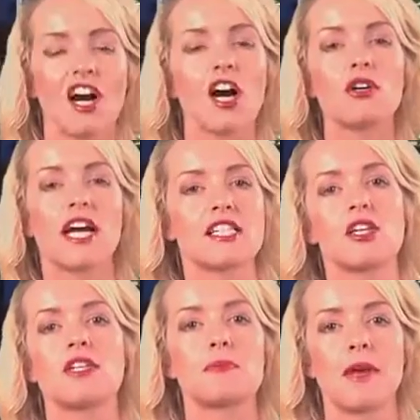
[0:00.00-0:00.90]
Alright,
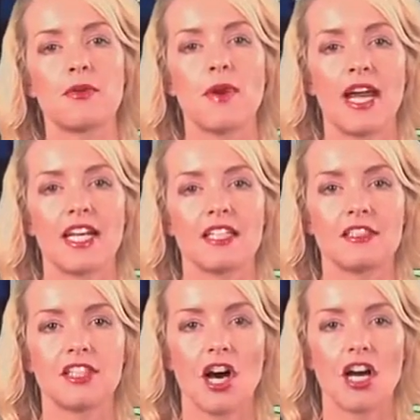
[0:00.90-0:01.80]
so it's been raining a
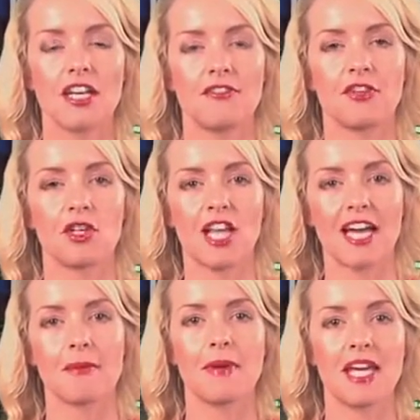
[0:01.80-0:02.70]
lot. If you're
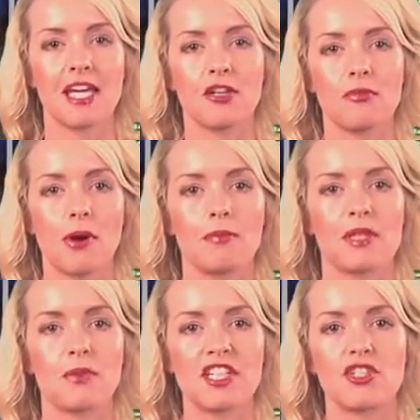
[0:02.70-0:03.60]
like me, you
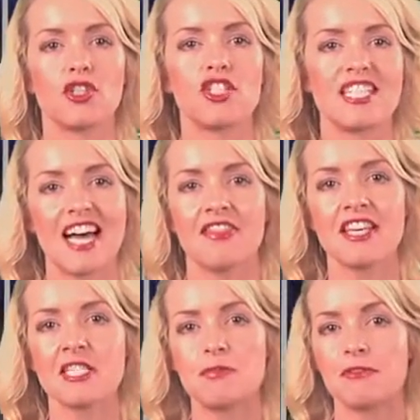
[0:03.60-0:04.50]
probably wish you'd done
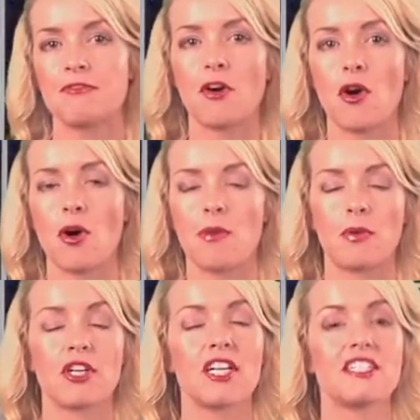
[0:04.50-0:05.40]
this before, but
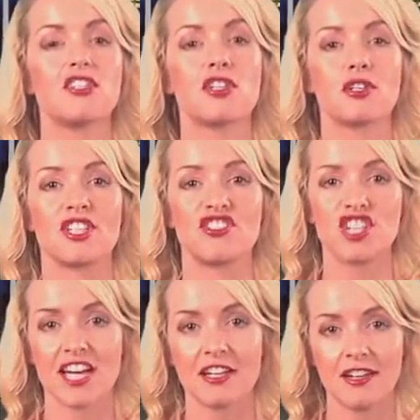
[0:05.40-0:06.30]
what you need to do is
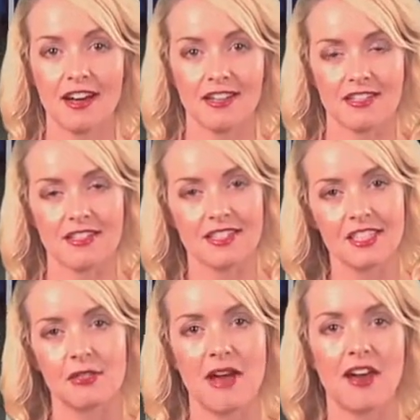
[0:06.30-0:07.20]
check your gutters,
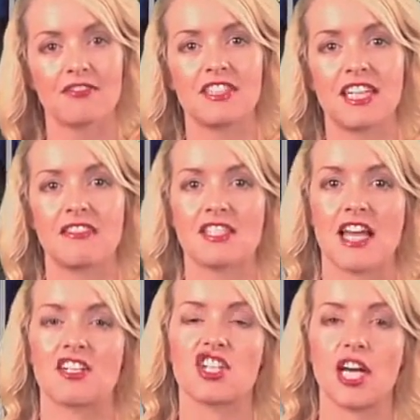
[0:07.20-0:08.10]
clear them out of leaves,
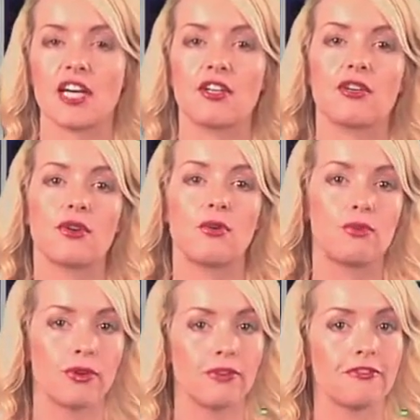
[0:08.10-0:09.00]
and check your
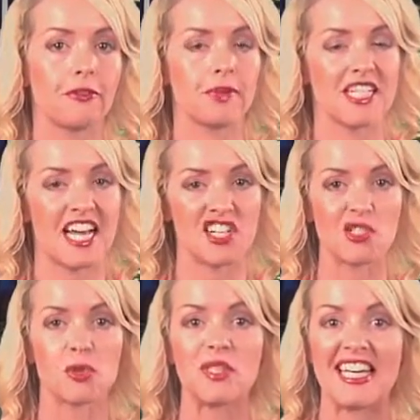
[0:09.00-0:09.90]
roof for
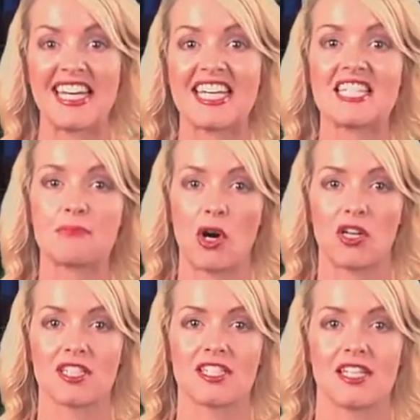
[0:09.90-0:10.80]
potential leaky
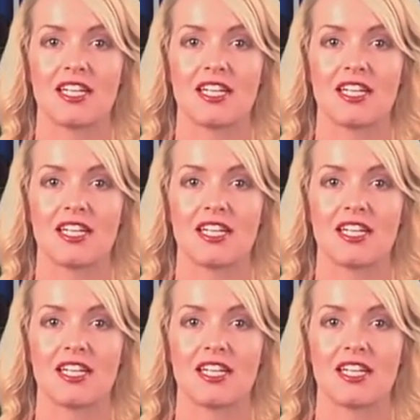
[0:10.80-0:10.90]
spots.